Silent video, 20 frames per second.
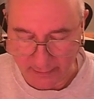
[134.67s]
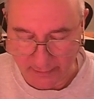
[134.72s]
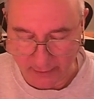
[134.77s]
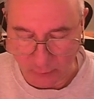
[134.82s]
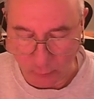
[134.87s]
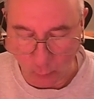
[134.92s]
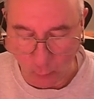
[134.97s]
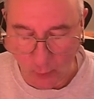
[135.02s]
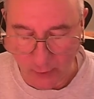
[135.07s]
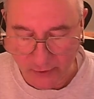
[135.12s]

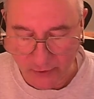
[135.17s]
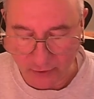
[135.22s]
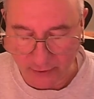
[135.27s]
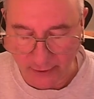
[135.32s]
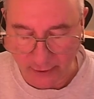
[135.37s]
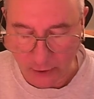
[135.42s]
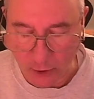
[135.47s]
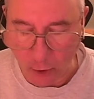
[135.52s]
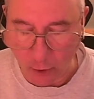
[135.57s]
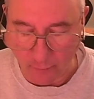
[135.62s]
didn't want to
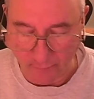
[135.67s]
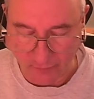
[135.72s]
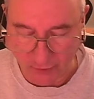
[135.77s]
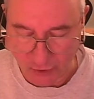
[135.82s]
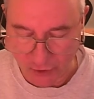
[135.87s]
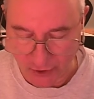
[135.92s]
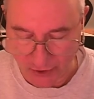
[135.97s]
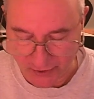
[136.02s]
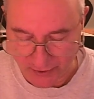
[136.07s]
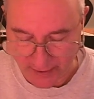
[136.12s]
let go of it
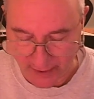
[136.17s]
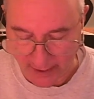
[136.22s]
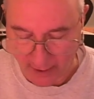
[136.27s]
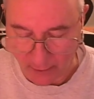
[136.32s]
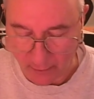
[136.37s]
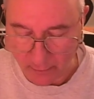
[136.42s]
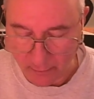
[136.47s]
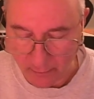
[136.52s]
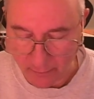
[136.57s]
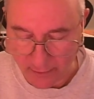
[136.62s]
just
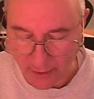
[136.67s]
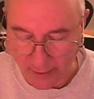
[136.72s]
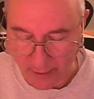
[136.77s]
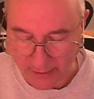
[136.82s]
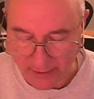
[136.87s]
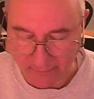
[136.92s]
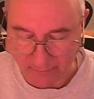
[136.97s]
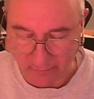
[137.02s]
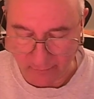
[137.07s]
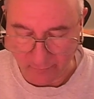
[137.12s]
now, not
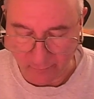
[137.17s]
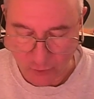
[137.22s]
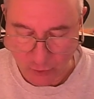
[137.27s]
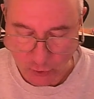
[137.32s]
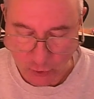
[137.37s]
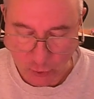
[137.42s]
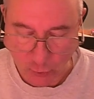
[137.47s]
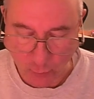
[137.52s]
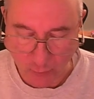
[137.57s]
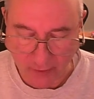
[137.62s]
even for the
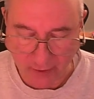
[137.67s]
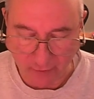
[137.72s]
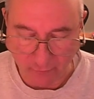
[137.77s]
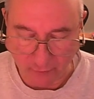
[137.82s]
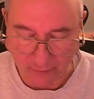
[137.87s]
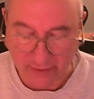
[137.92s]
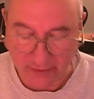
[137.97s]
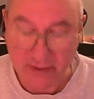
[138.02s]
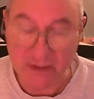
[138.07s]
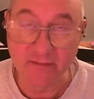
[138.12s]
soothing
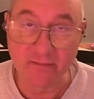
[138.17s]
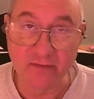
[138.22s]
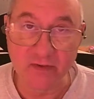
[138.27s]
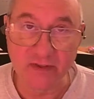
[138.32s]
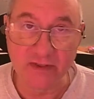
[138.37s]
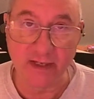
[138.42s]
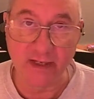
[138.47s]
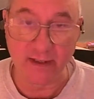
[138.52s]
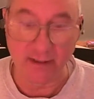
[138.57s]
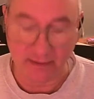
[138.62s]
release of a
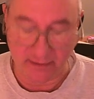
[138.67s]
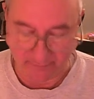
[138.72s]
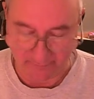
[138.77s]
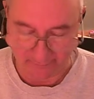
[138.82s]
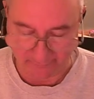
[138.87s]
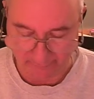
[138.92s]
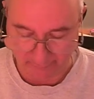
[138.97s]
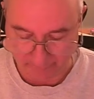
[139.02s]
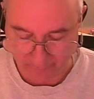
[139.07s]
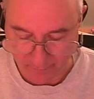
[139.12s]

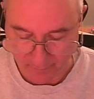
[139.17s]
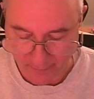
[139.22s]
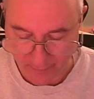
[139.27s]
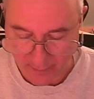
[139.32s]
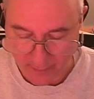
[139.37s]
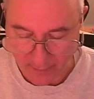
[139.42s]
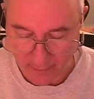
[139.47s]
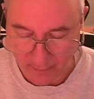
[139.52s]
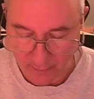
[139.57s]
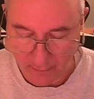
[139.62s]
sedative.
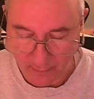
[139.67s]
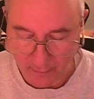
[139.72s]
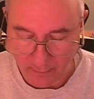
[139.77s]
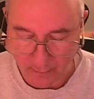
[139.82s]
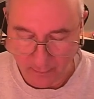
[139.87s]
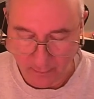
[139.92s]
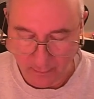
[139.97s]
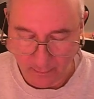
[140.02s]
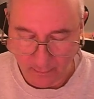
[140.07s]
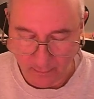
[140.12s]

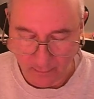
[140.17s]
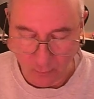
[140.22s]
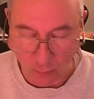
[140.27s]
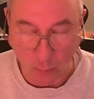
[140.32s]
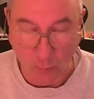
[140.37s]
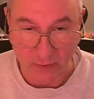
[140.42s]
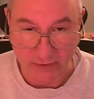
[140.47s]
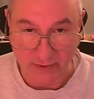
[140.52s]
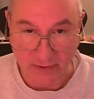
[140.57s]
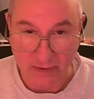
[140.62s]

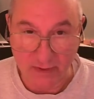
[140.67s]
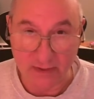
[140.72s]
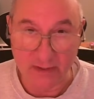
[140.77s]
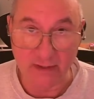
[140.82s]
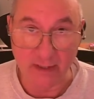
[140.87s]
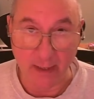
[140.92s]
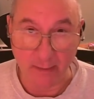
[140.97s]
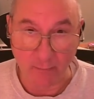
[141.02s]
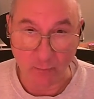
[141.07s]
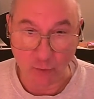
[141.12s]
"Was it the
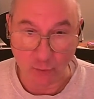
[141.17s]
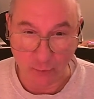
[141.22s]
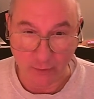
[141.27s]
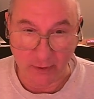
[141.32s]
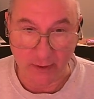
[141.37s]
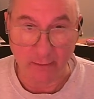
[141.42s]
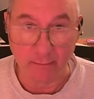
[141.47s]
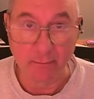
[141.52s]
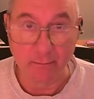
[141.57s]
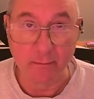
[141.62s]
same
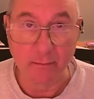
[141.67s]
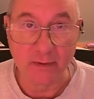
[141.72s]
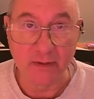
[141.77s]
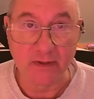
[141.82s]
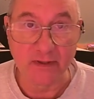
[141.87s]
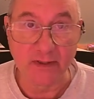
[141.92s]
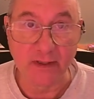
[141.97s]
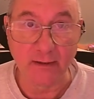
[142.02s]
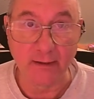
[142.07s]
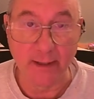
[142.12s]
dream?"
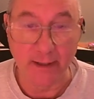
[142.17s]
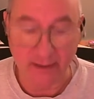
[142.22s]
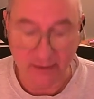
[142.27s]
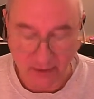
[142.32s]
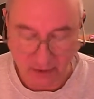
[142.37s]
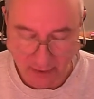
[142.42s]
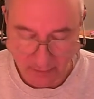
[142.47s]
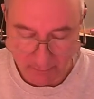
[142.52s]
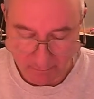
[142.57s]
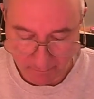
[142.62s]
Estelle
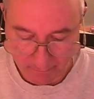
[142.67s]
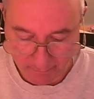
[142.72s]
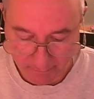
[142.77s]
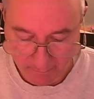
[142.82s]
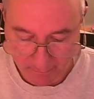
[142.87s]
asked him.